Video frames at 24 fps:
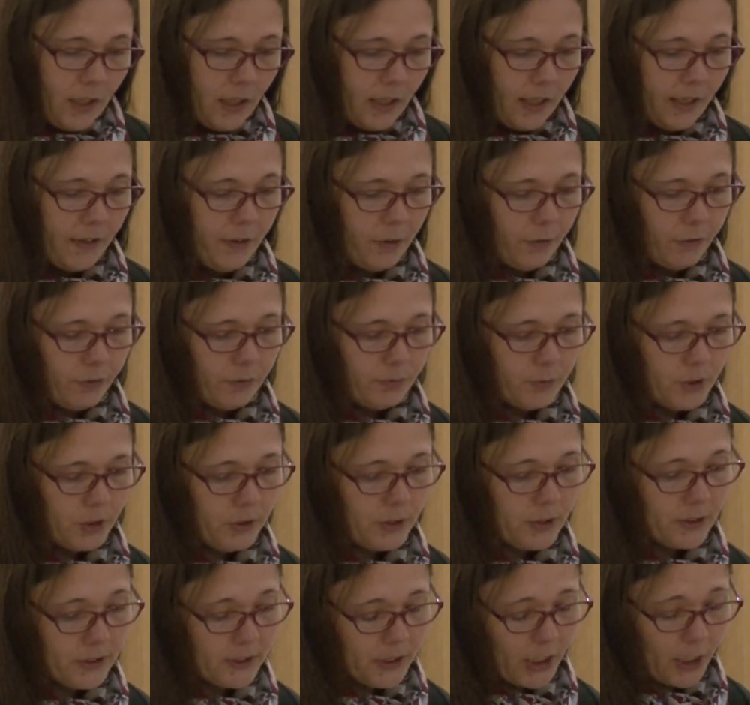And that from
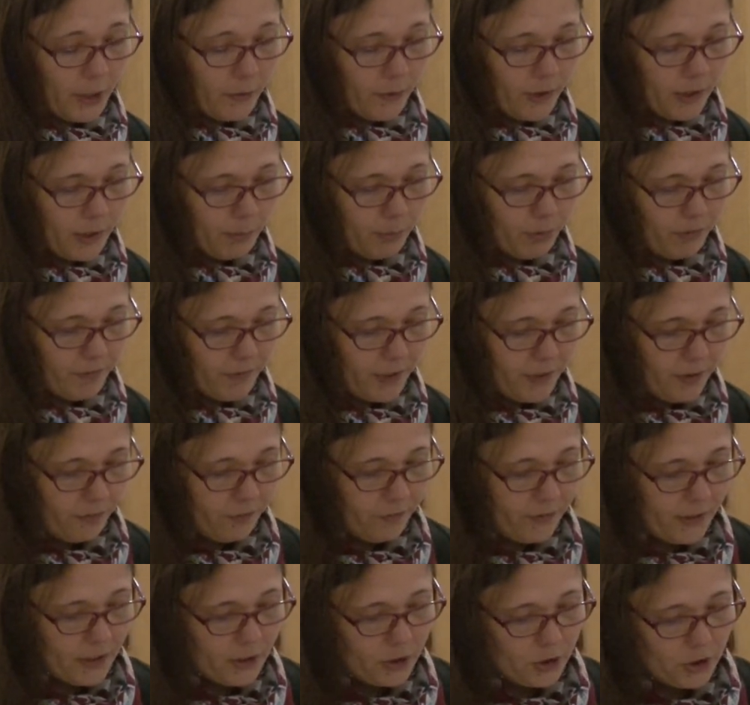doing so, a number of other
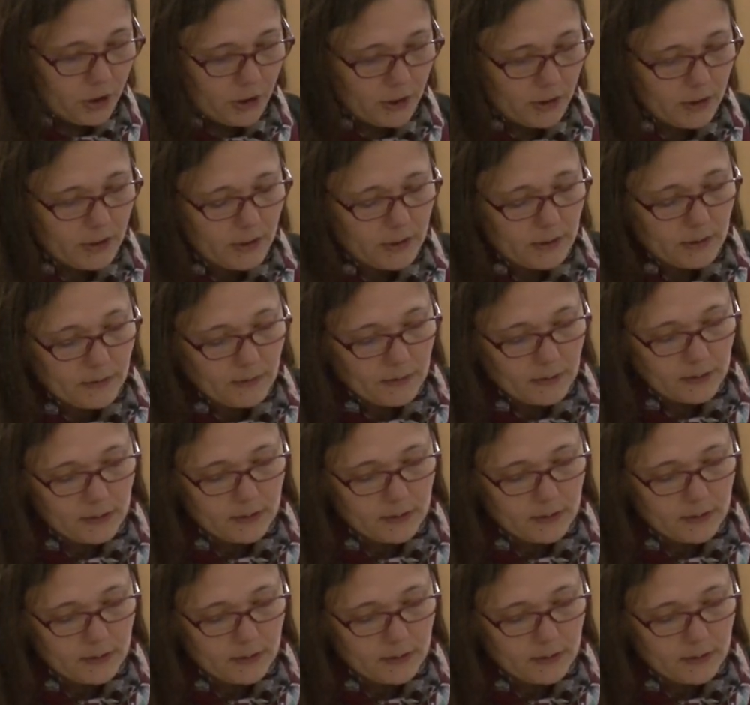features,